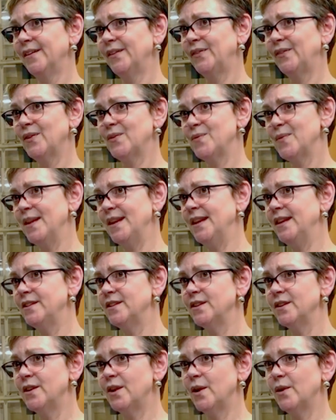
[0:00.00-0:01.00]
So we
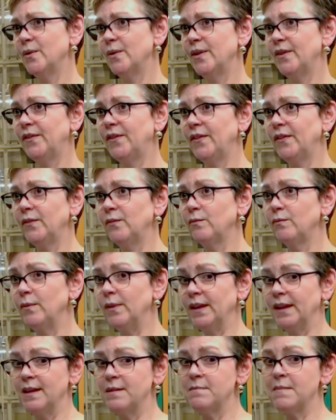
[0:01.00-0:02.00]
need to know this is
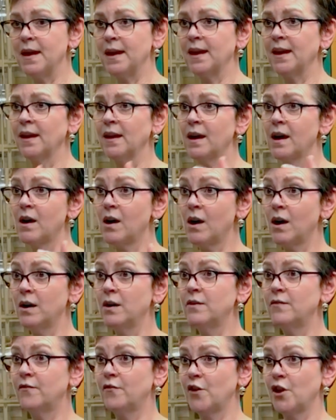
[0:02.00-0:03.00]
really making it
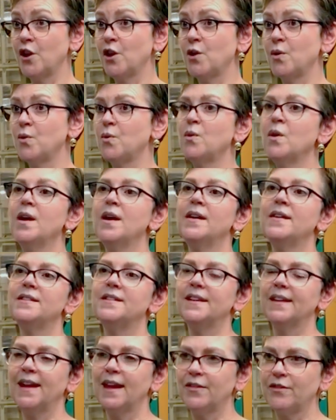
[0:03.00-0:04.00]
hard for you
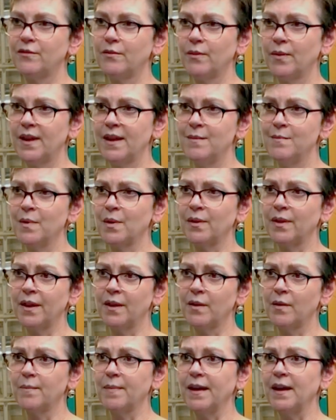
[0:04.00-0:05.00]
to get through
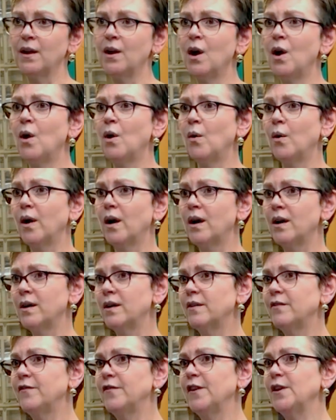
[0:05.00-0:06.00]
chemotherapy or
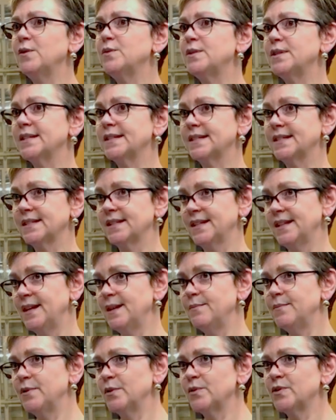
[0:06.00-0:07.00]
hard for you to
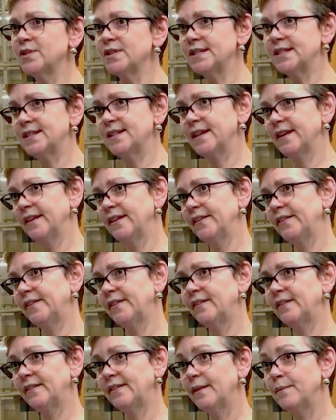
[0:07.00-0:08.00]
sleep. Don't just tell us
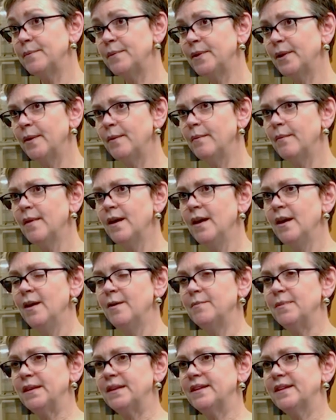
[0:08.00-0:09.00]
the symptom,
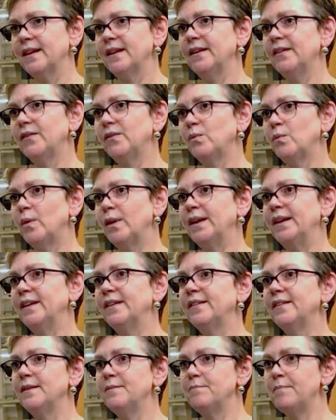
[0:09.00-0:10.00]
but tell us what
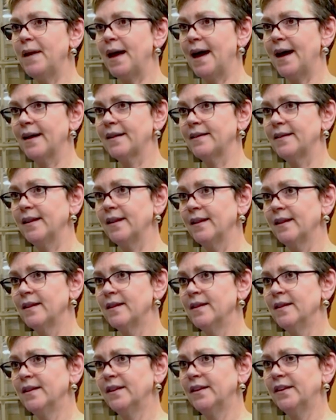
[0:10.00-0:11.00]
it's impacting
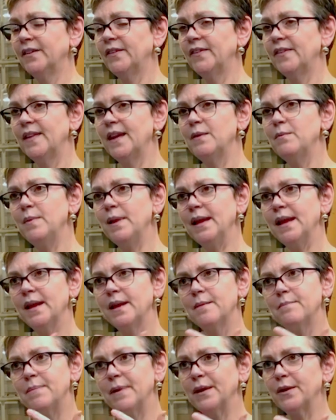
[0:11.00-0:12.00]
because then we
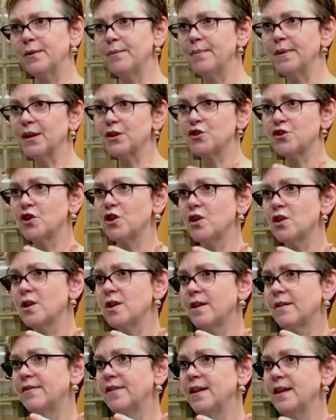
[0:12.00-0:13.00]
get a better
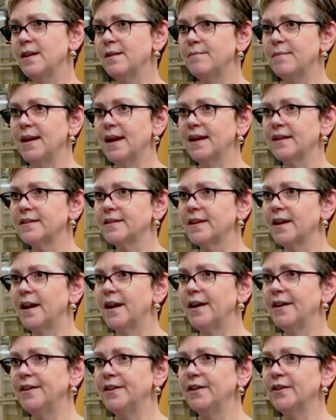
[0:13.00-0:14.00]
picture of the impact
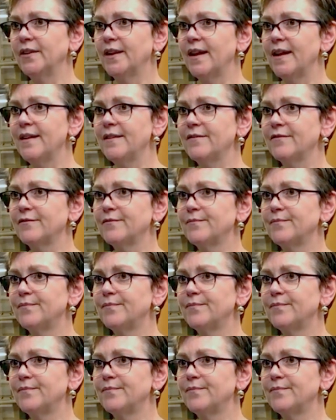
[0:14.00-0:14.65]
on your life.